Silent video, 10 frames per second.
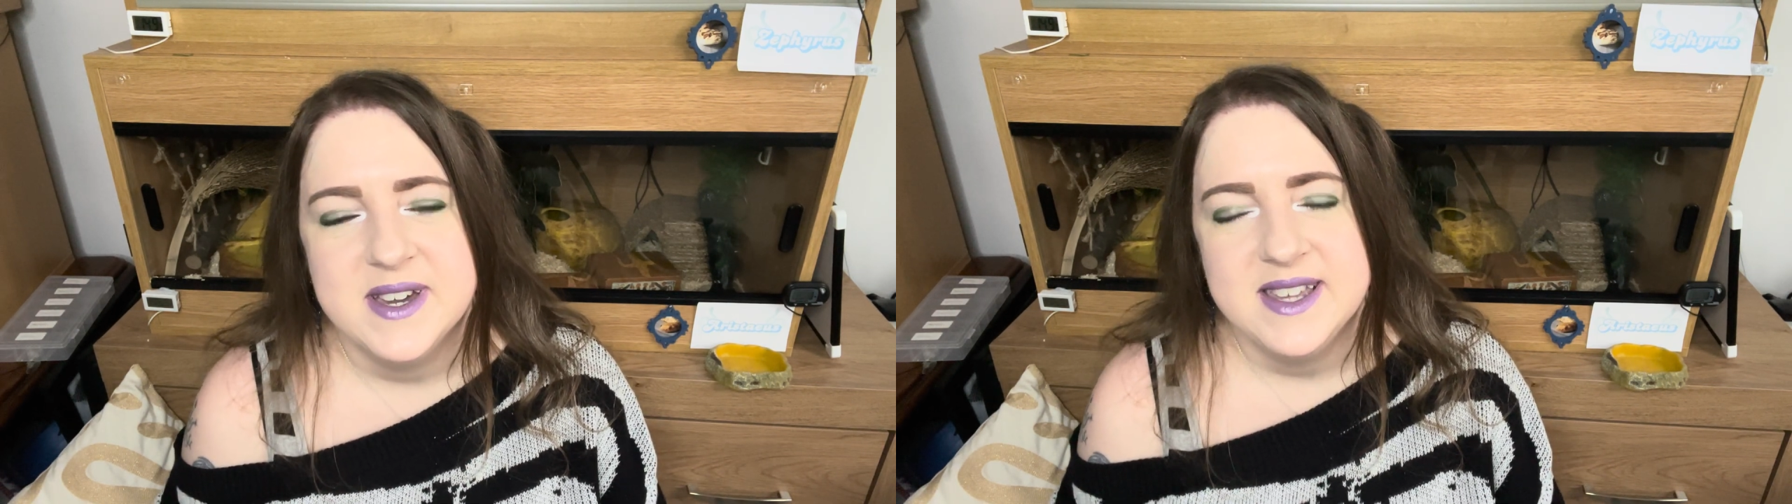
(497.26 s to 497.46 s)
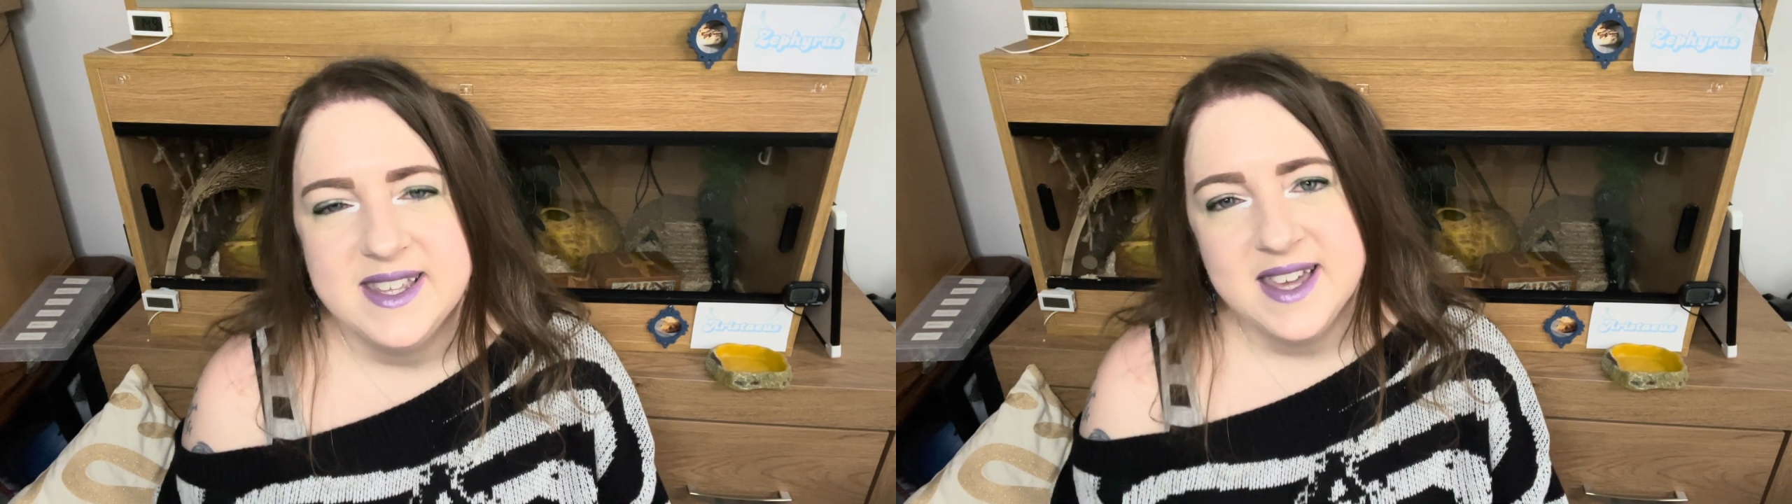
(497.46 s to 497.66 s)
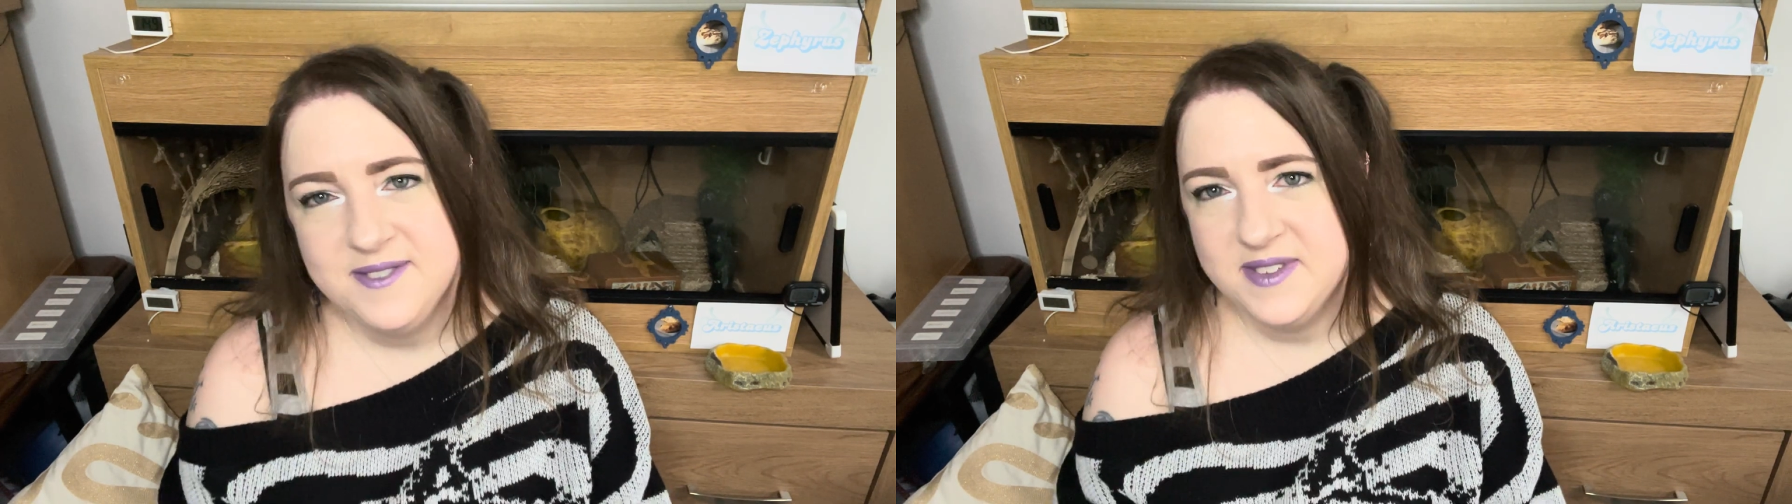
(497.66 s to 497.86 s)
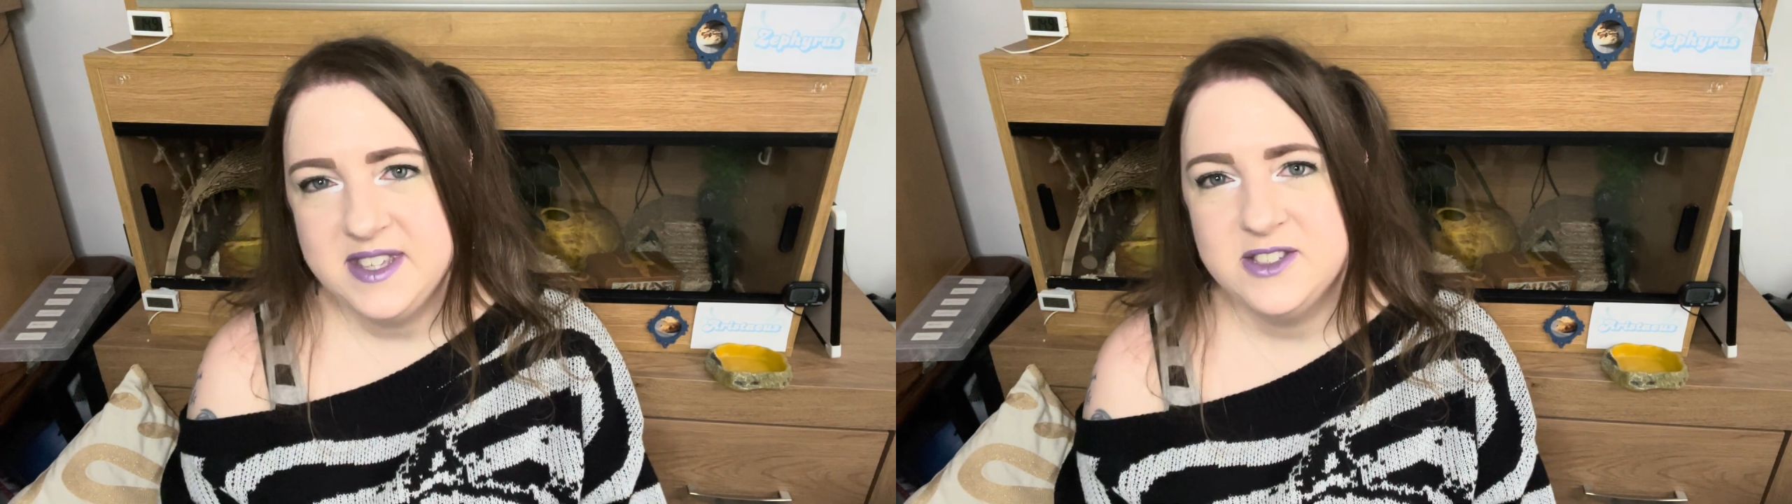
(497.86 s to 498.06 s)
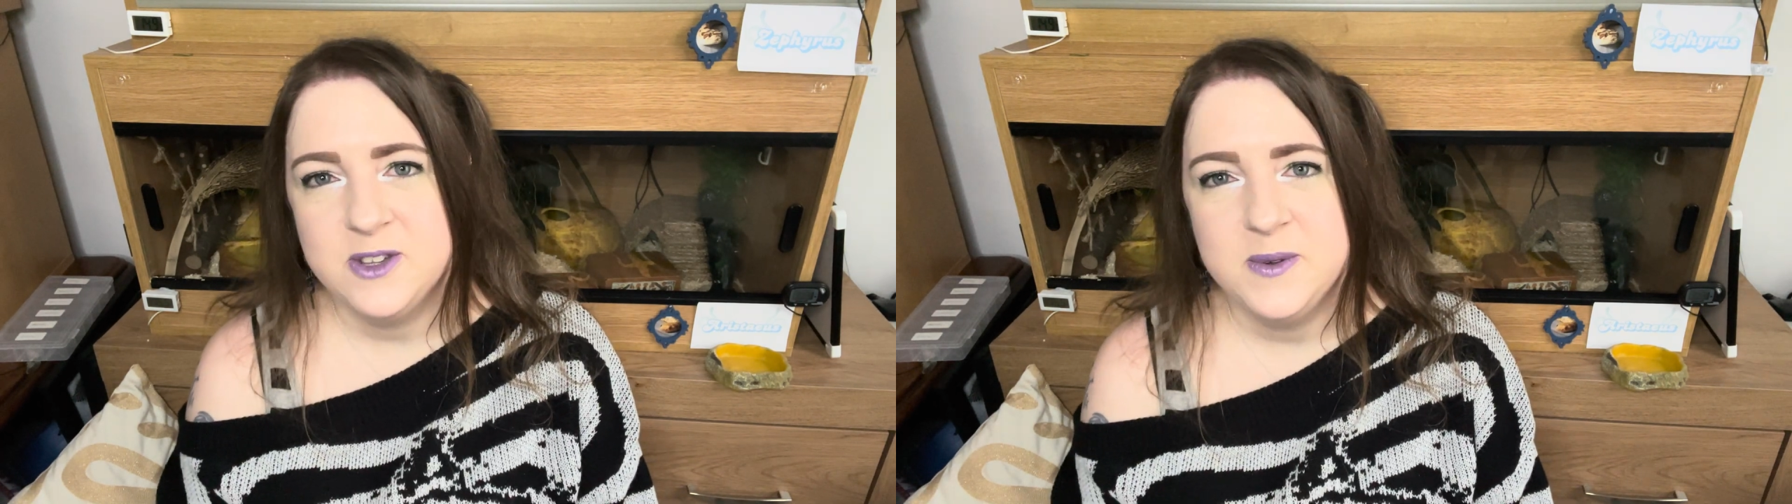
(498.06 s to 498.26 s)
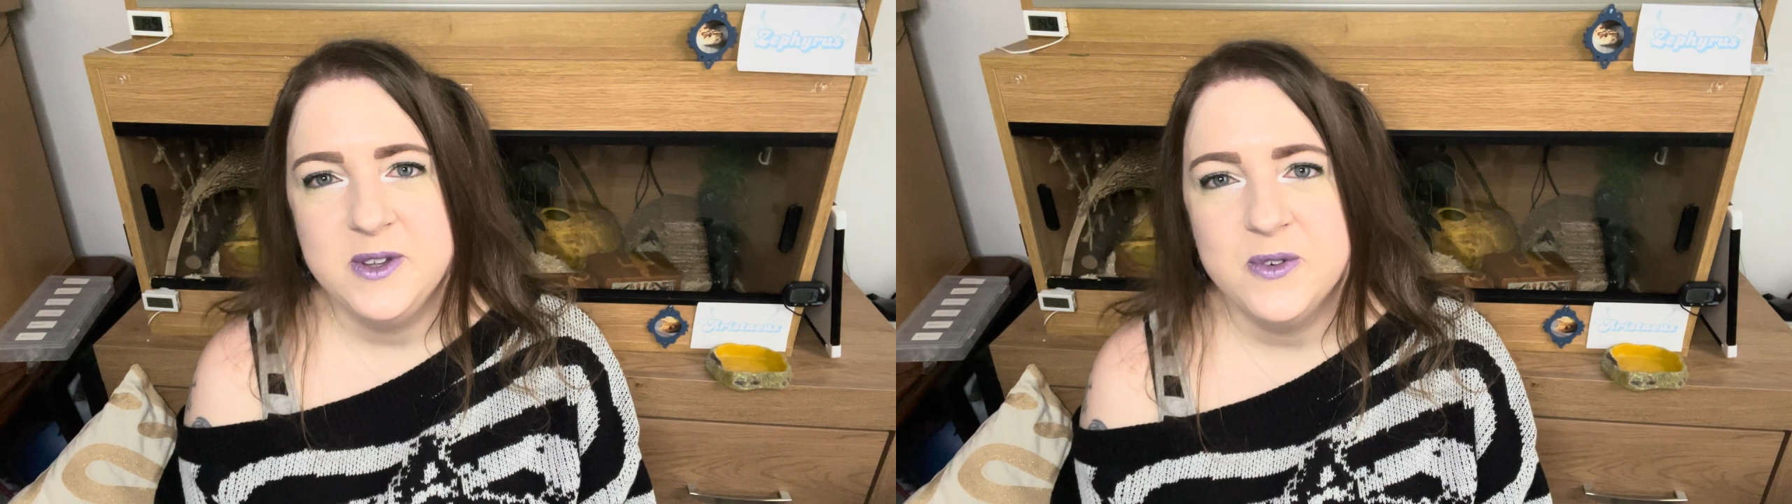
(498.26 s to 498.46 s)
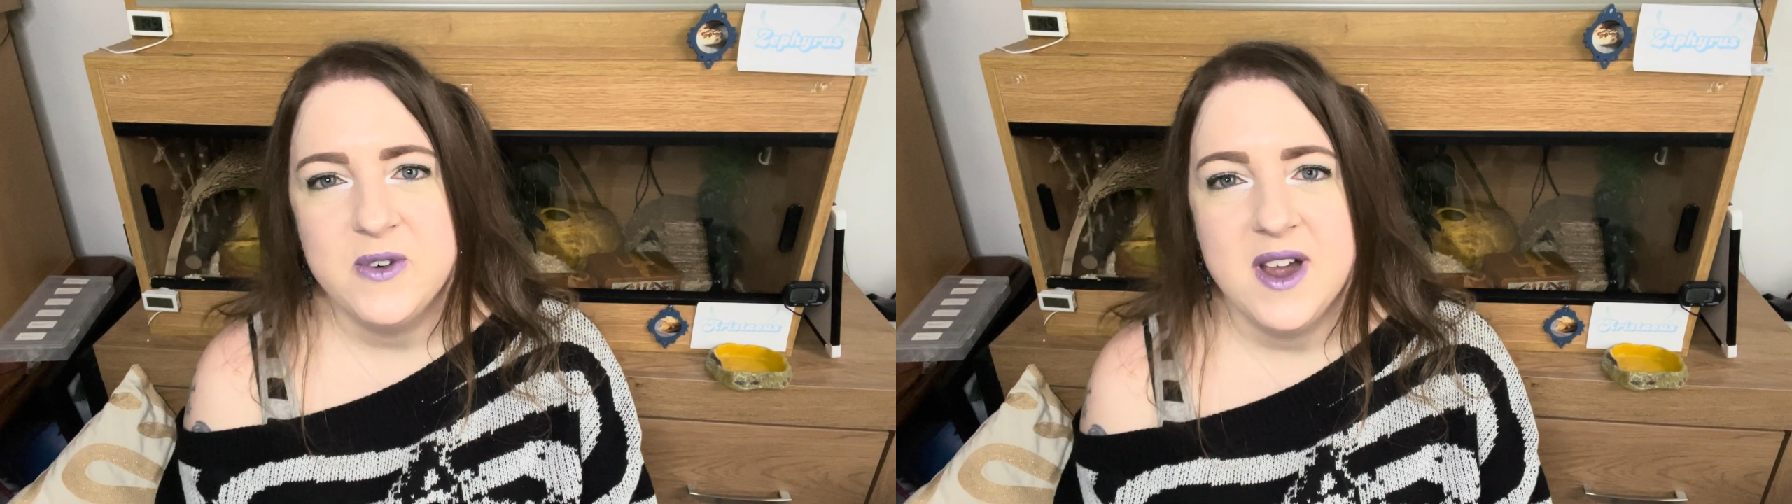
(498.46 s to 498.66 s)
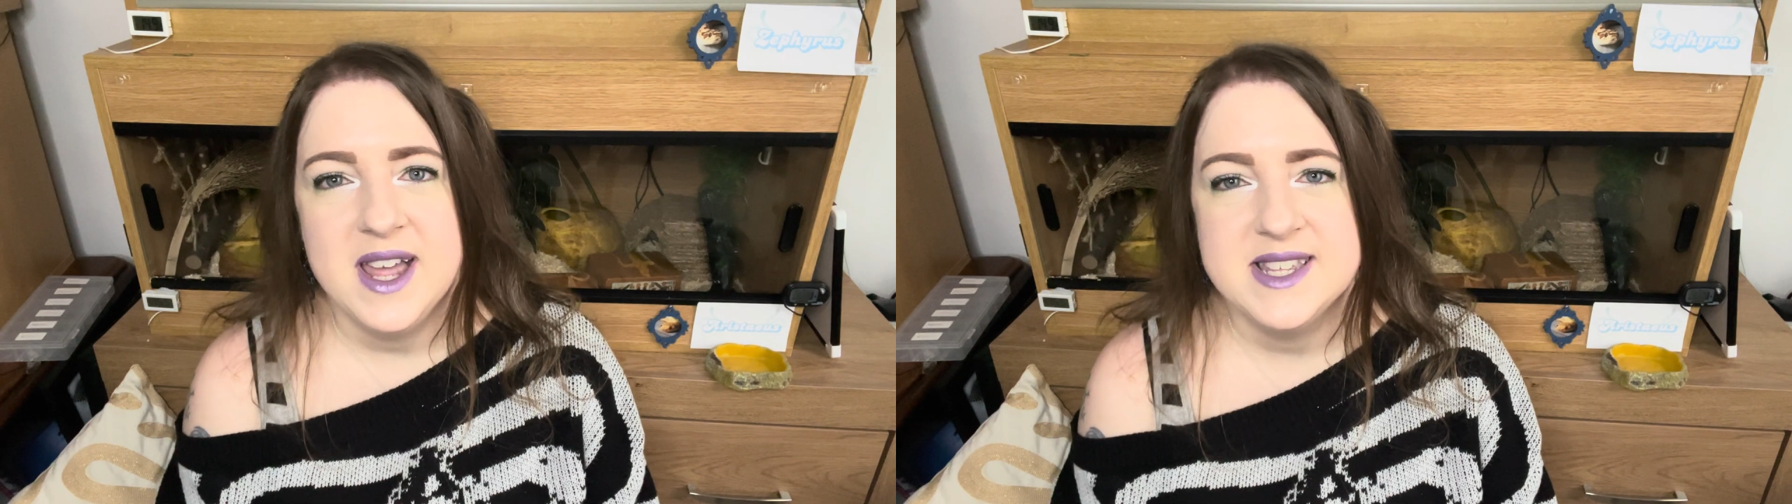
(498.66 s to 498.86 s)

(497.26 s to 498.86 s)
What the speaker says: yeah, he's doing all right.